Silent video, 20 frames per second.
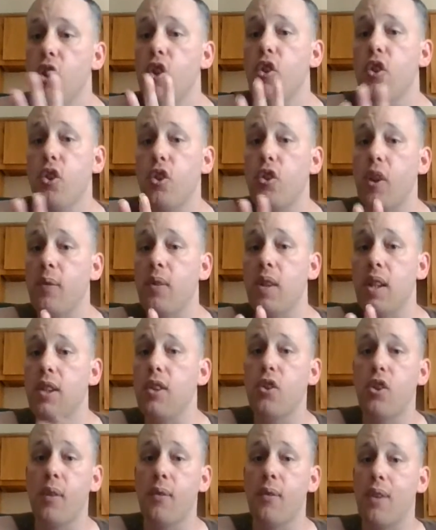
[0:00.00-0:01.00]
This is something
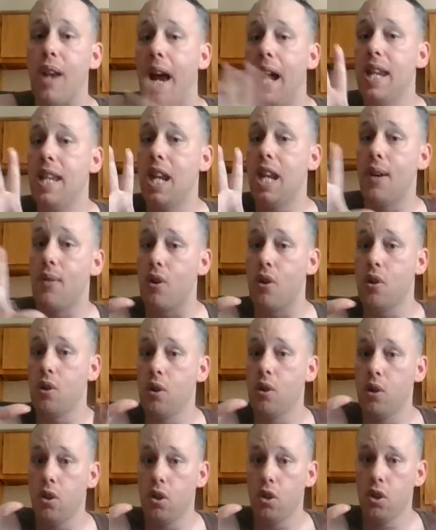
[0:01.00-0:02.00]
I never
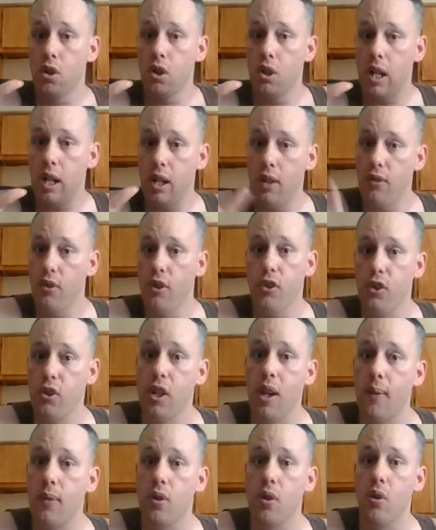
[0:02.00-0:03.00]
this
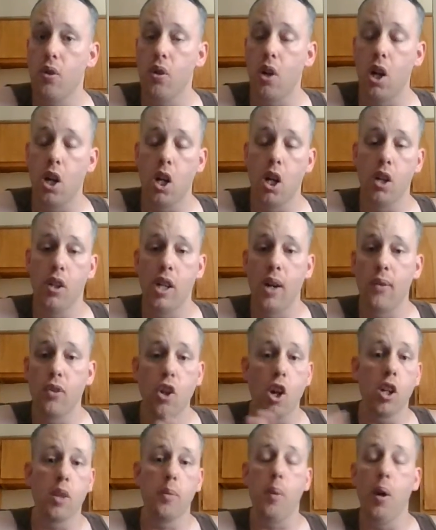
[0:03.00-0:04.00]
is never never
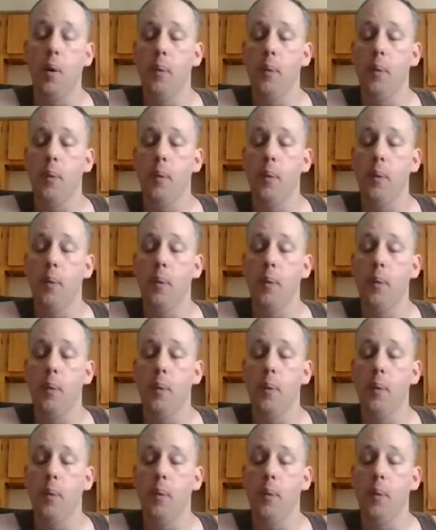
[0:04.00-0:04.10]
talked